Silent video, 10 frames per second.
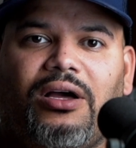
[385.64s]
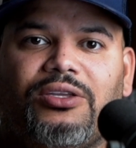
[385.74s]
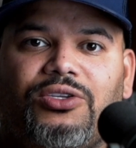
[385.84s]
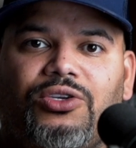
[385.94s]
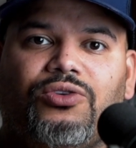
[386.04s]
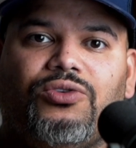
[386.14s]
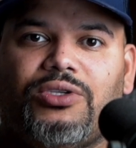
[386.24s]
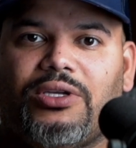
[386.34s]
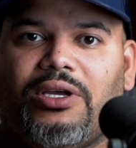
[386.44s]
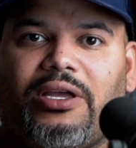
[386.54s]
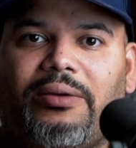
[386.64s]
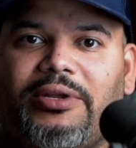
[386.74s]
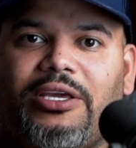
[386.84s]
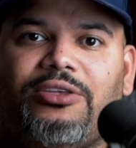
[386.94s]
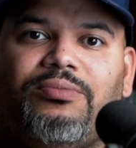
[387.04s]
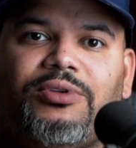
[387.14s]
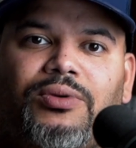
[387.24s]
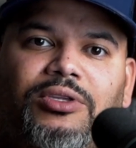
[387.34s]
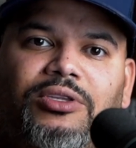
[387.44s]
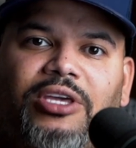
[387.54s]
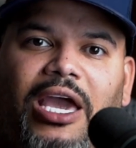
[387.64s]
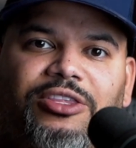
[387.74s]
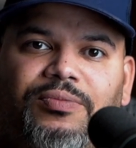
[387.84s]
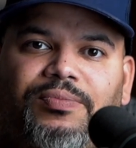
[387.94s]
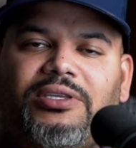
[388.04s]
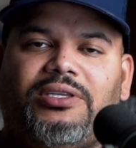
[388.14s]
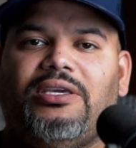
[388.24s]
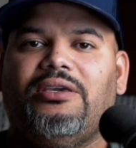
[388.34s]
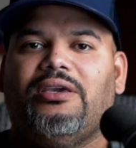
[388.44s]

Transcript: to use a combination between ChatGPT